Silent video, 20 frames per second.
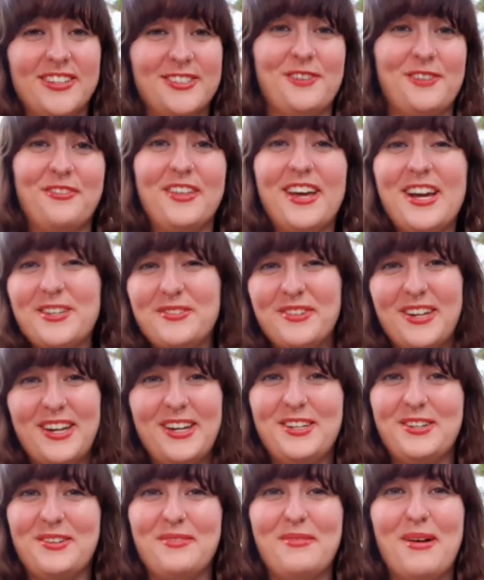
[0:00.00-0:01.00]
of things we need
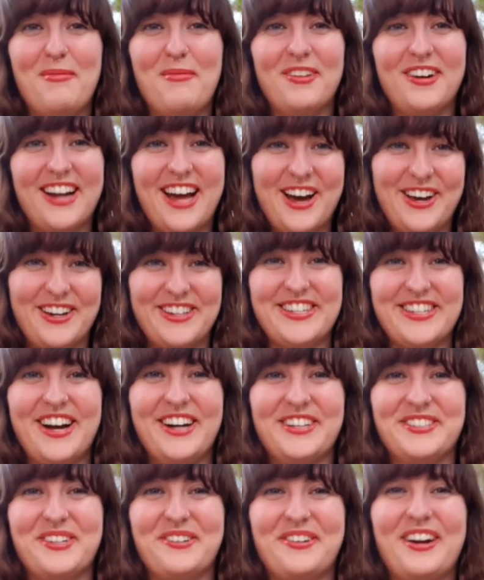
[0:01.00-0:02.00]
to remember on how to
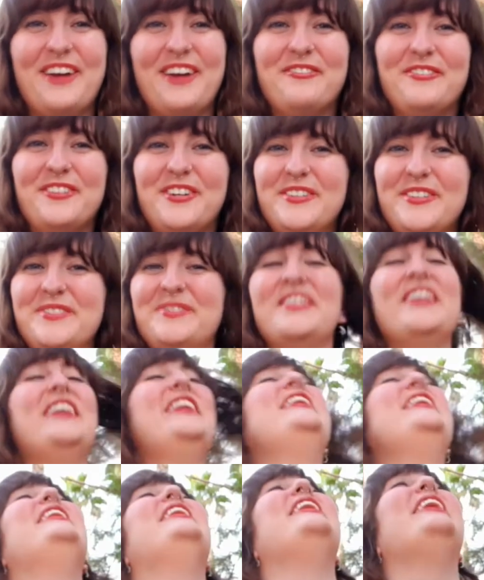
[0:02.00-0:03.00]
toss a rifle.
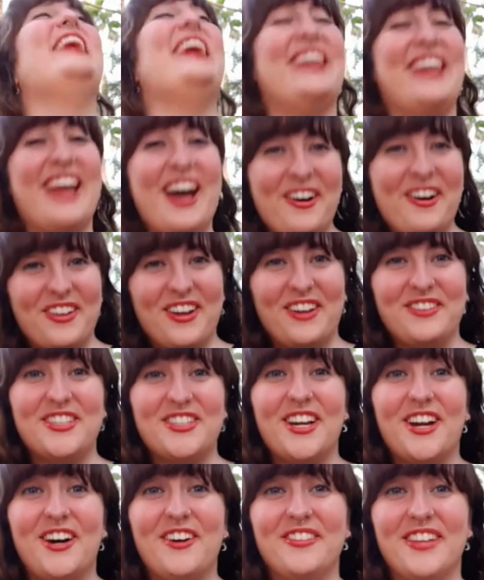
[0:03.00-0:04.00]
And now that I've
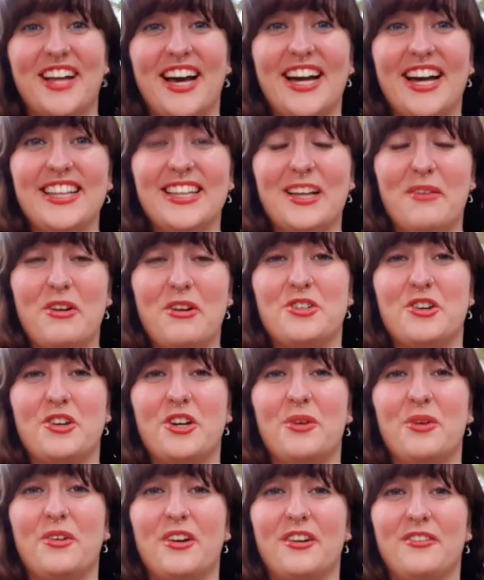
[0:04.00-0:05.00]
said all of that, let me show
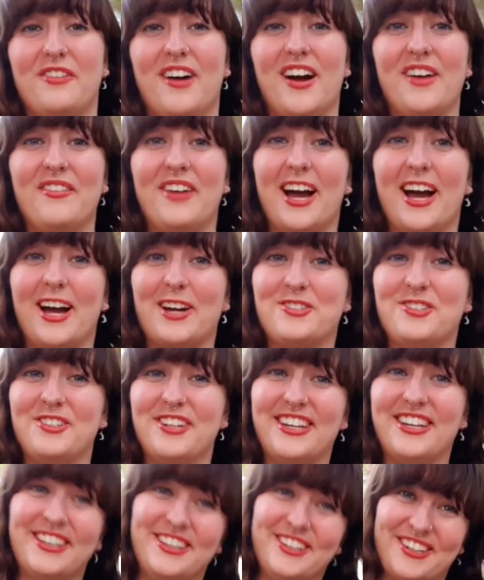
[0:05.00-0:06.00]
you what a 5
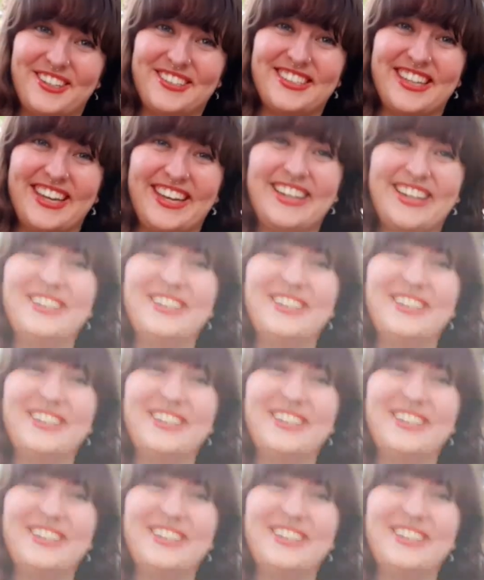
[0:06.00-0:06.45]
actually looks like.